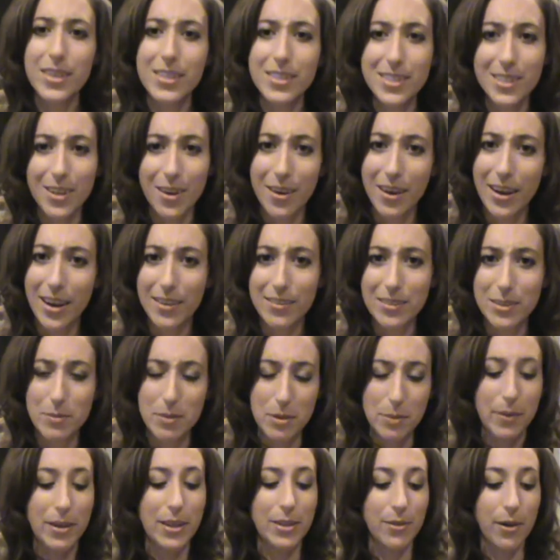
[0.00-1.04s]
sorry, I have
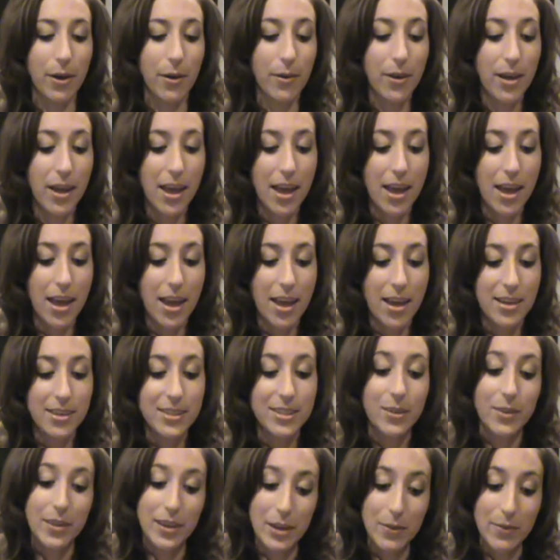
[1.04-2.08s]
something in my throat.
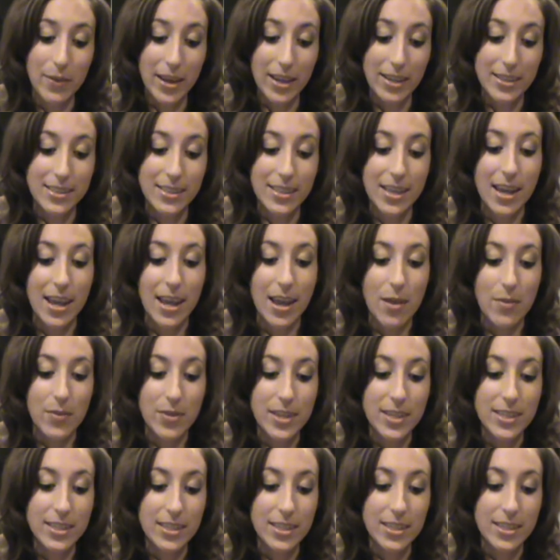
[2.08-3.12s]
So anyways,
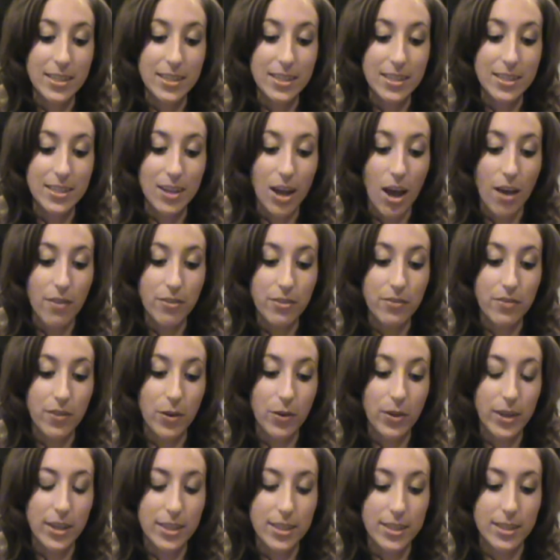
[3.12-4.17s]
this is Soft
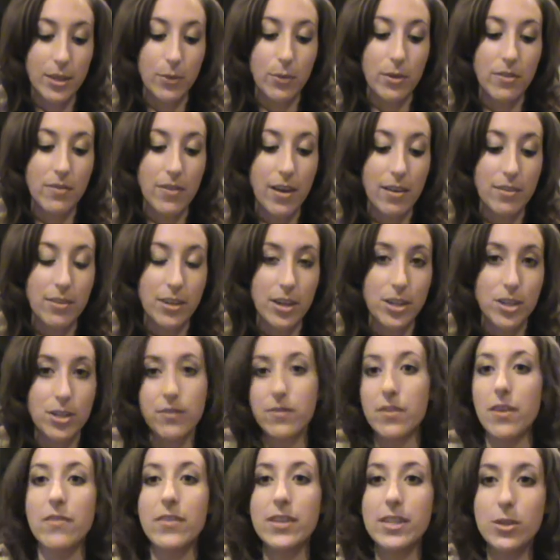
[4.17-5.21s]
Focus Liquid
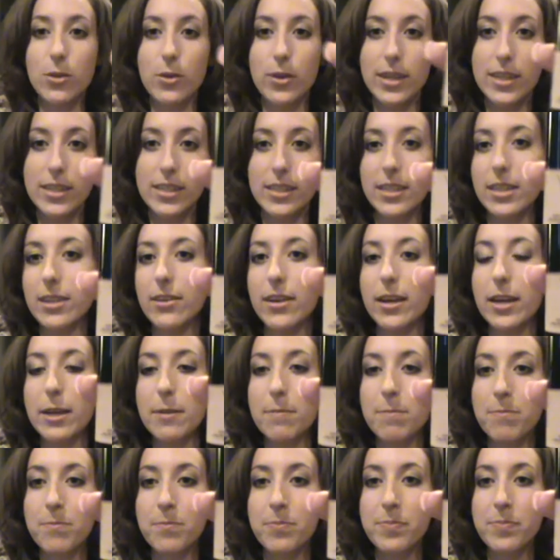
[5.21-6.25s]
Foundation from Victoria's Secret.